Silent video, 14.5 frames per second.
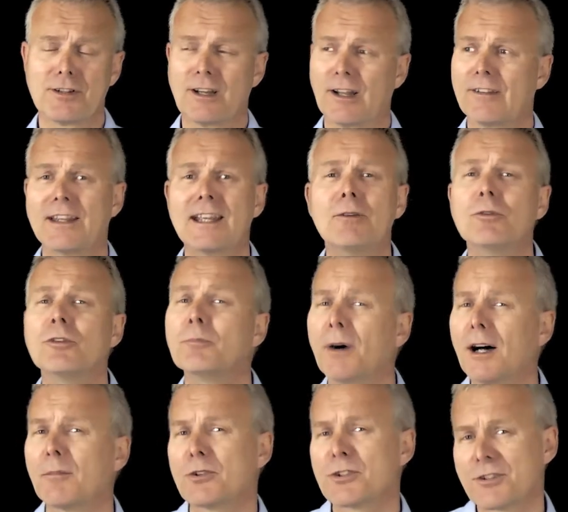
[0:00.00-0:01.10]
I think it was
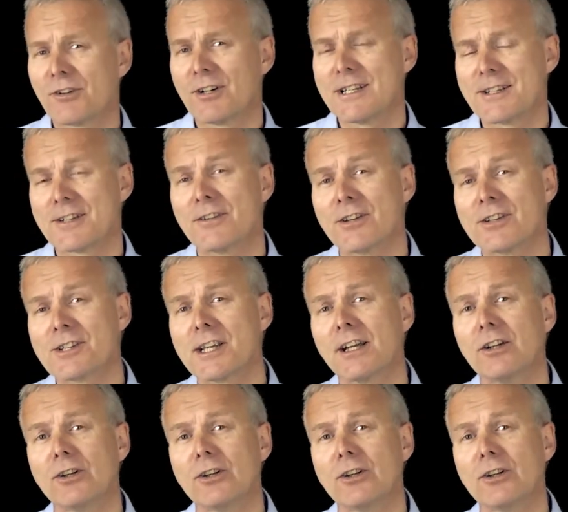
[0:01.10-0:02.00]
Barbara Streisand, the singer,